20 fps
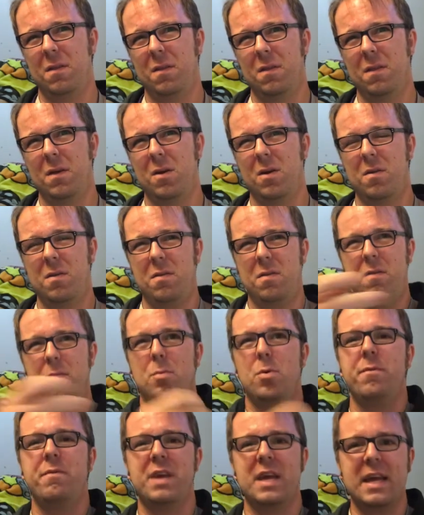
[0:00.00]
the
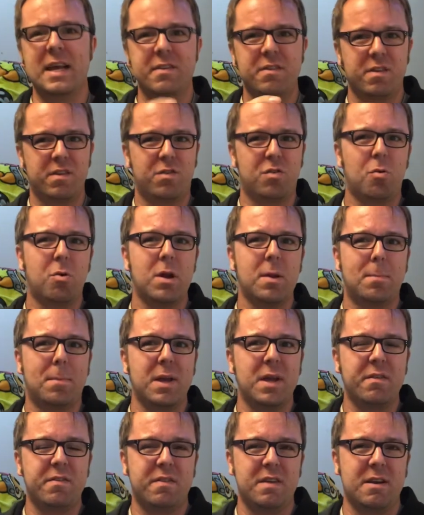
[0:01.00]
movie hits story
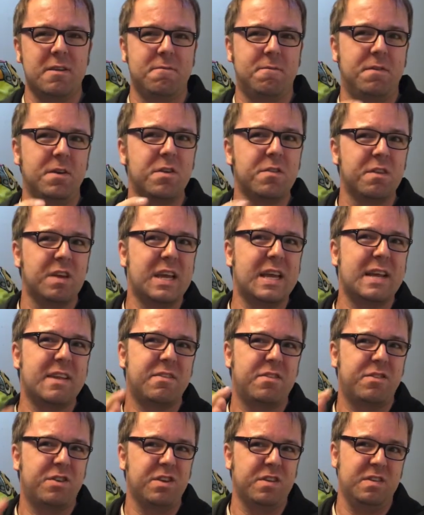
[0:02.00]
beats that it feels like
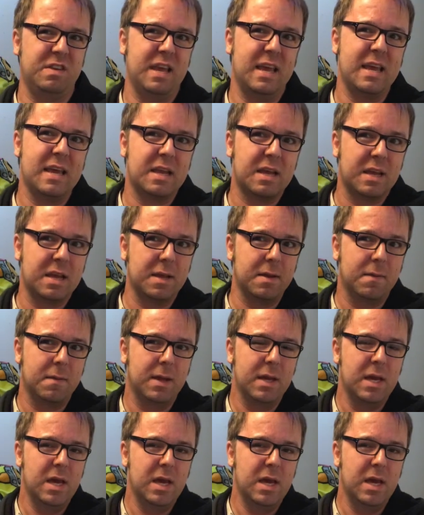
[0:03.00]
it's just hitting